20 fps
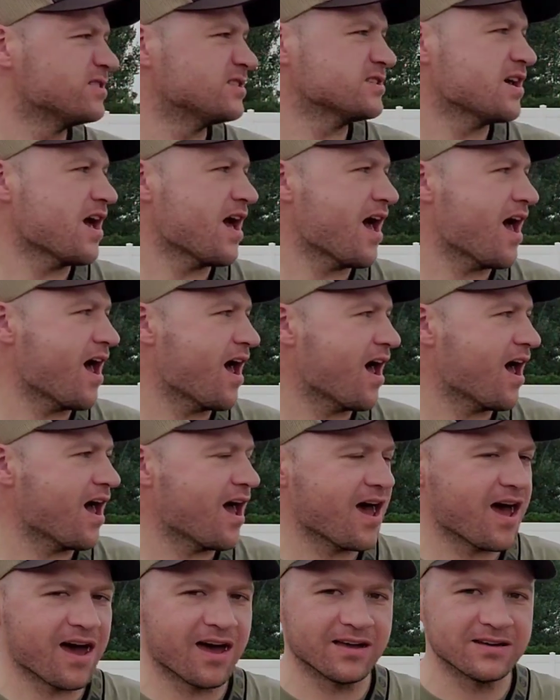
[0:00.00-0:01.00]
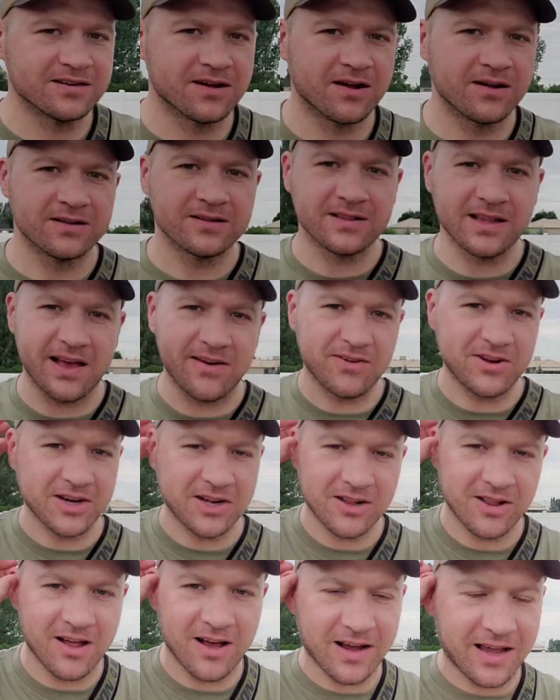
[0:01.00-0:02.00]
Yeah, 11
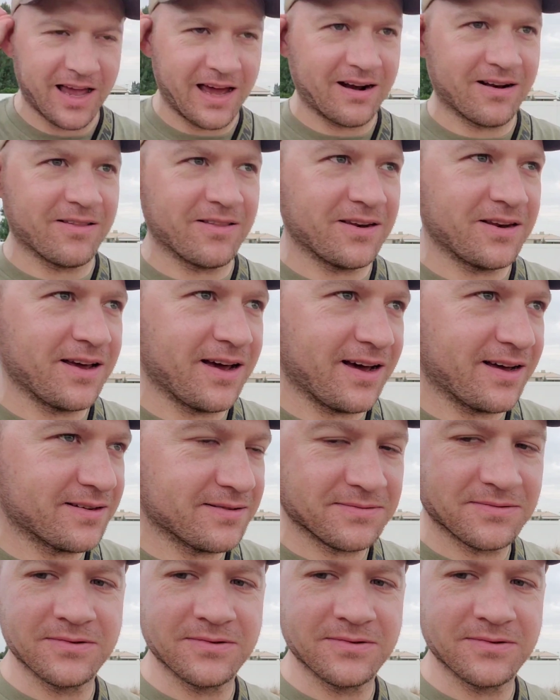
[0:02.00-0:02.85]
o'clock out of the dot.